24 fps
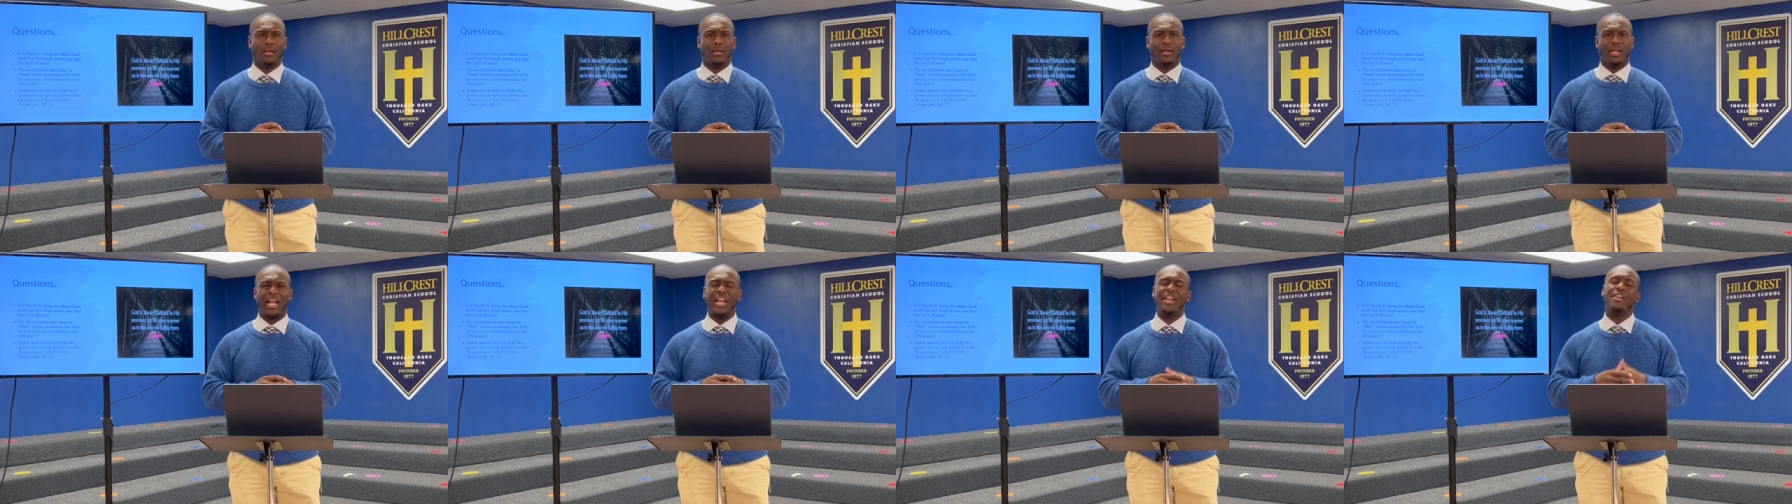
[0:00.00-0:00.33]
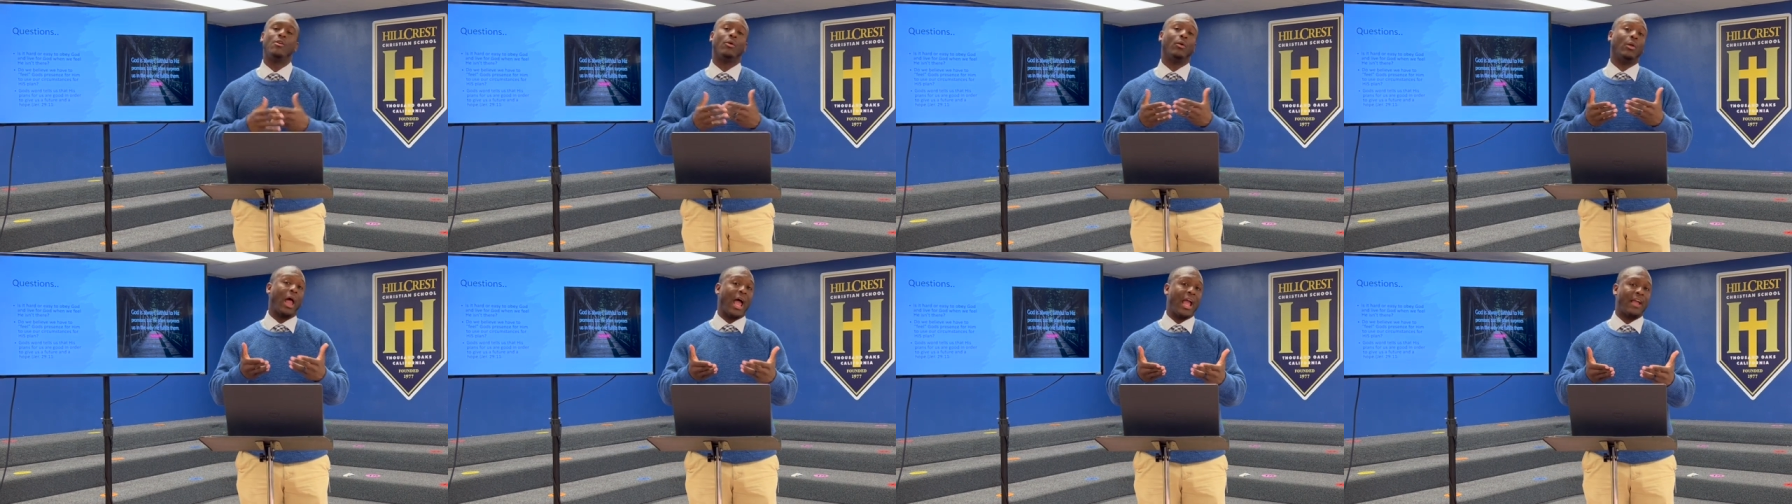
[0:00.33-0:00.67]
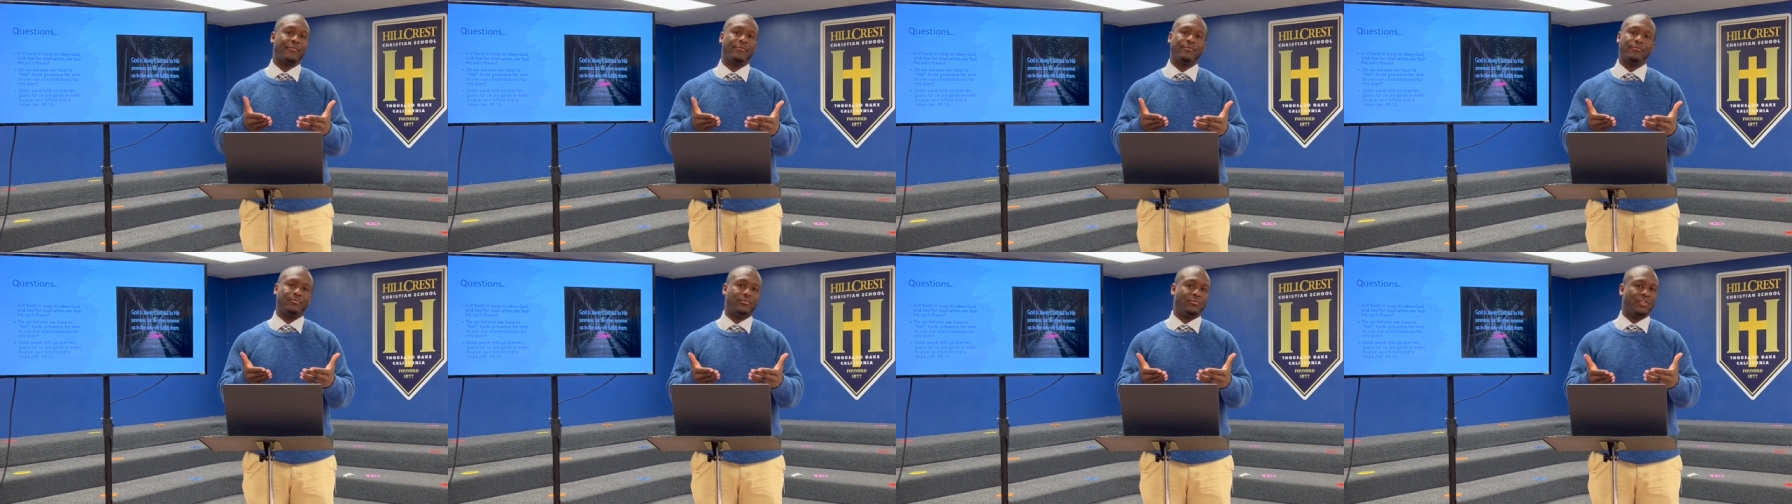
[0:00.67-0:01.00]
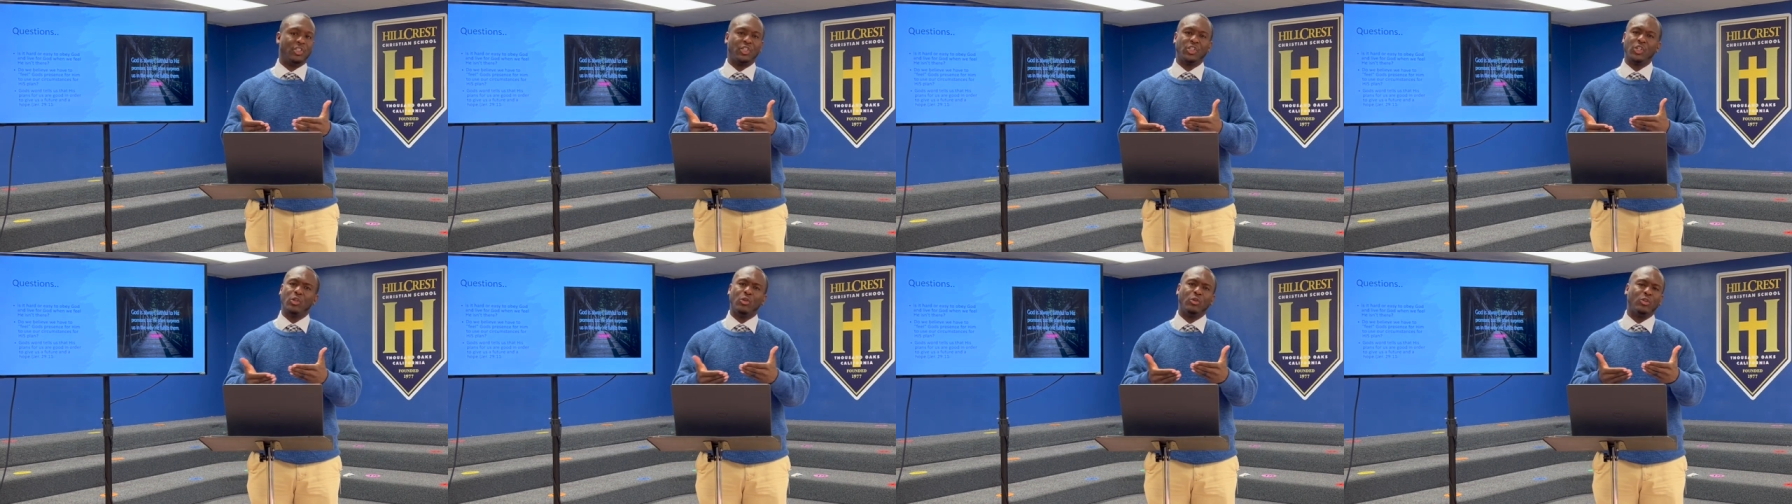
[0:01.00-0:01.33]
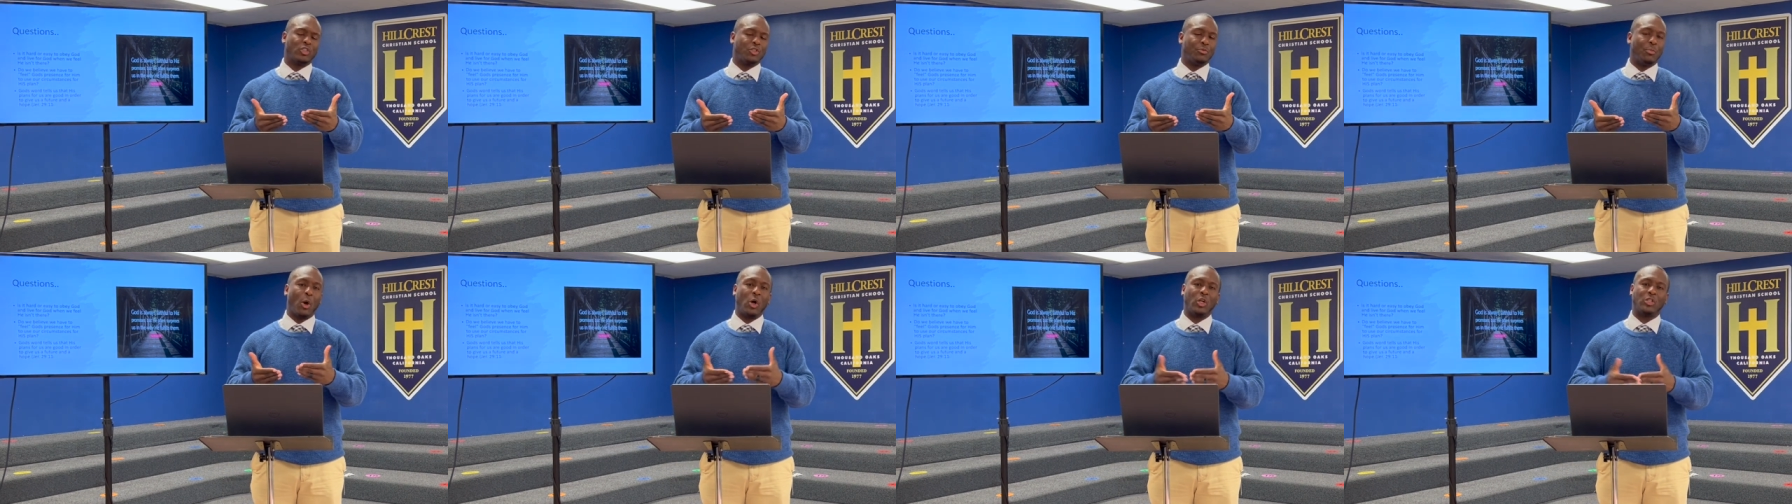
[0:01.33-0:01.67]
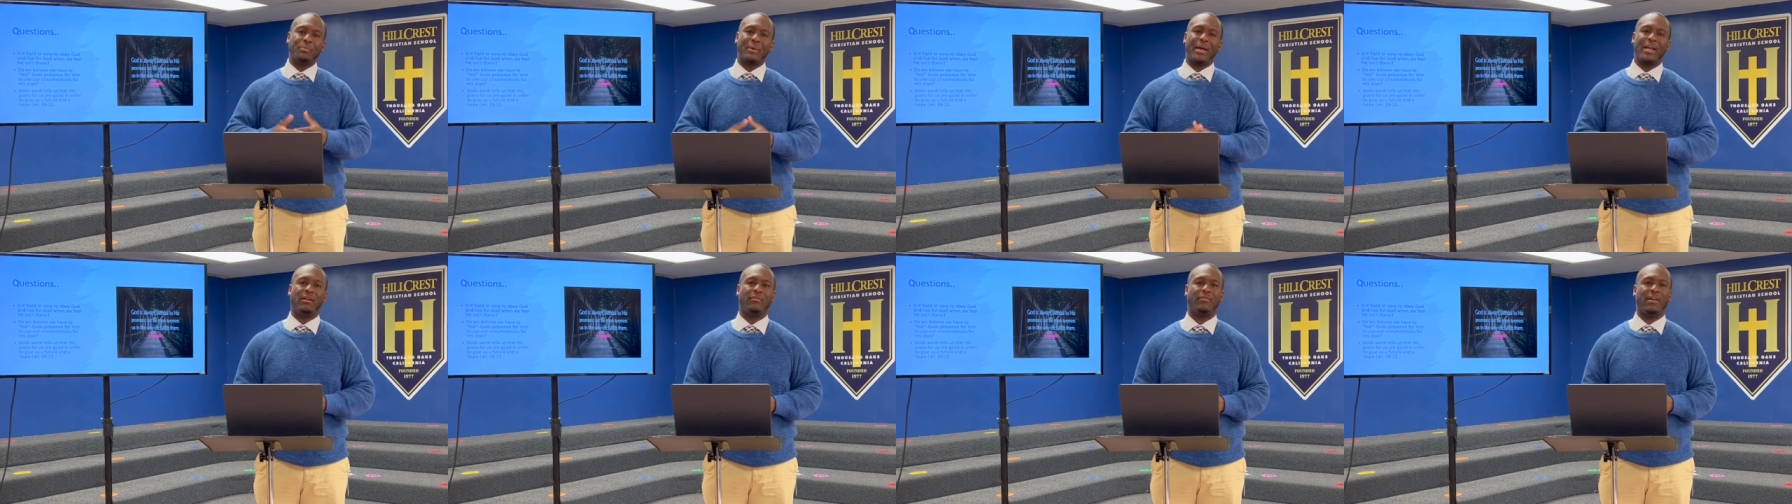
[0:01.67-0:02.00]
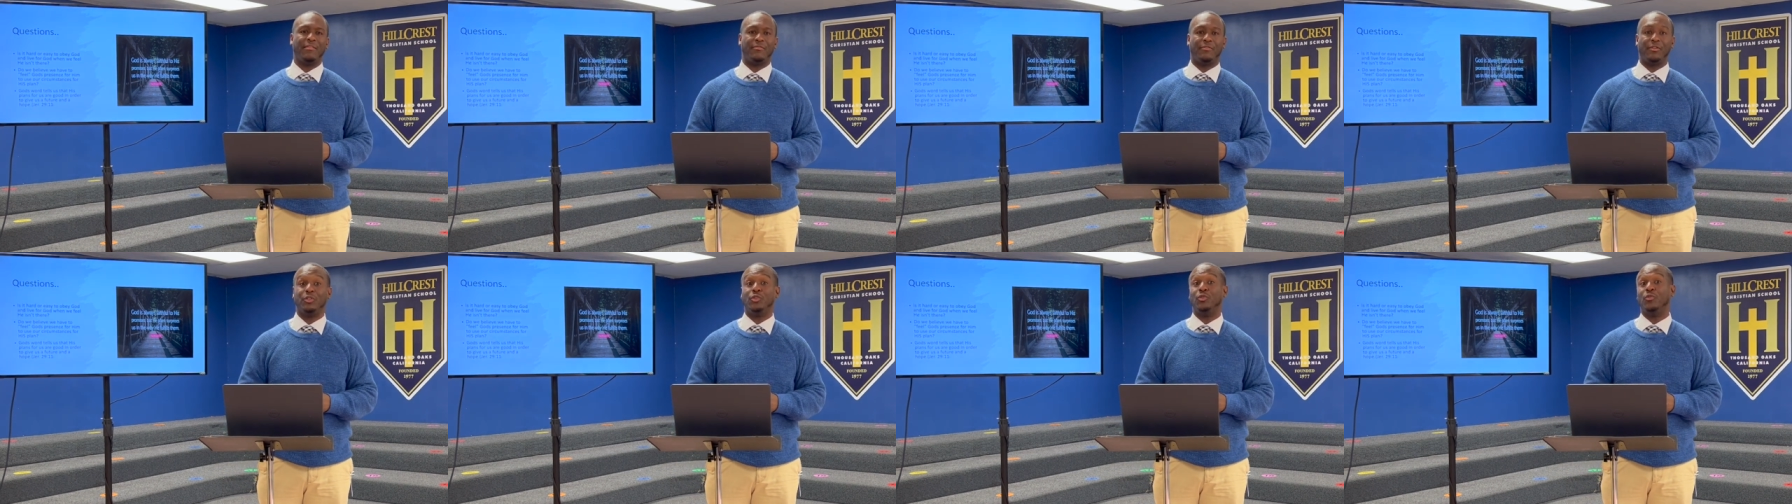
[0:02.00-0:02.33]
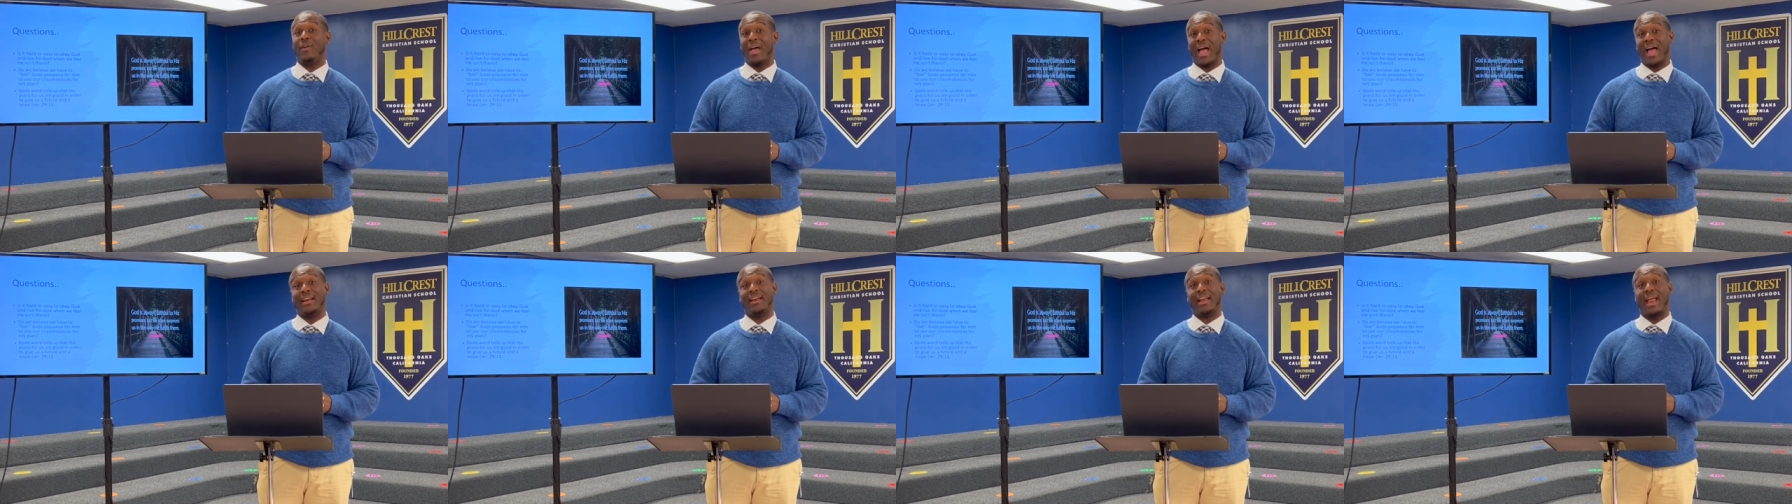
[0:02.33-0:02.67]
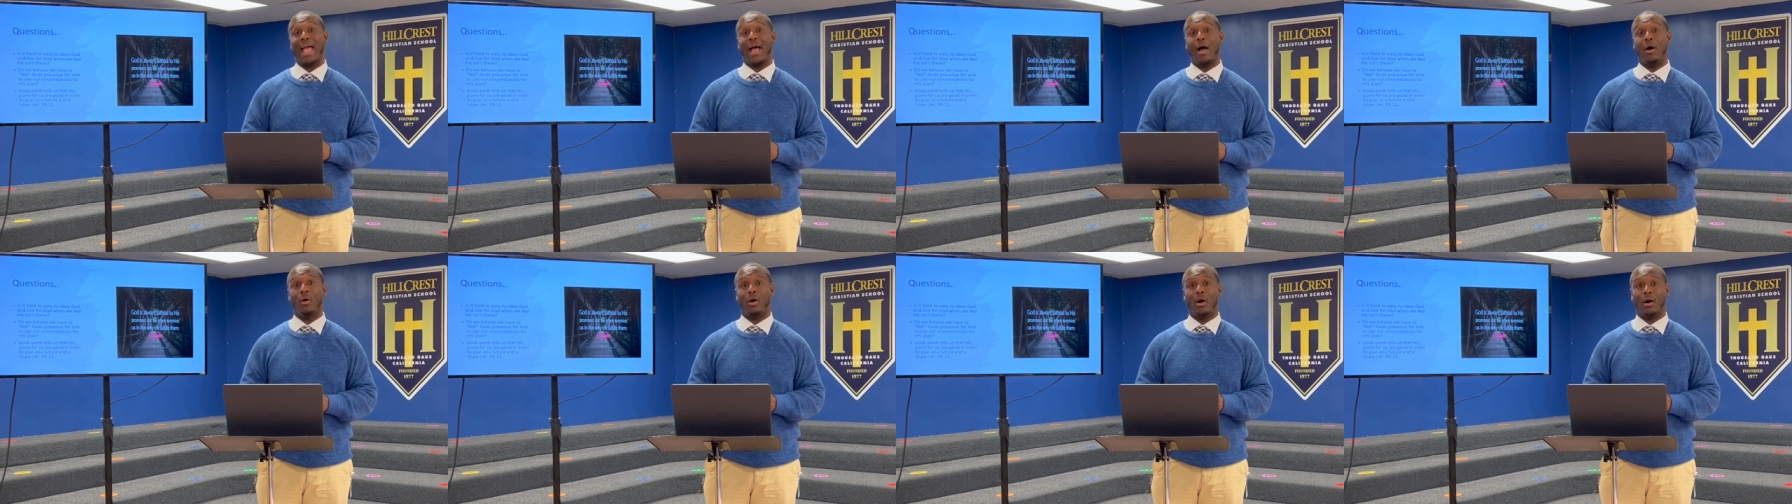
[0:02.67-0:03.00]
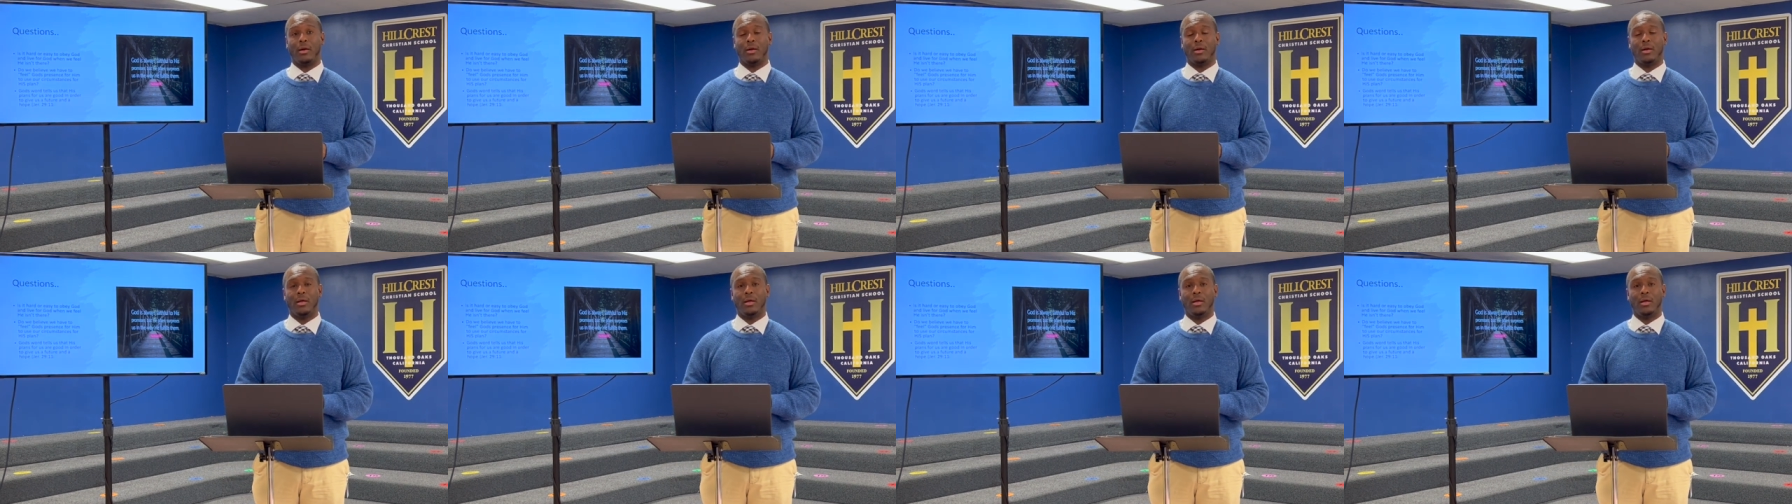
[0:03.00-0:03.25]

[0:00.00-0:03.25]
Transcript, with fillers: in your life, just your little small span of life that you've had now on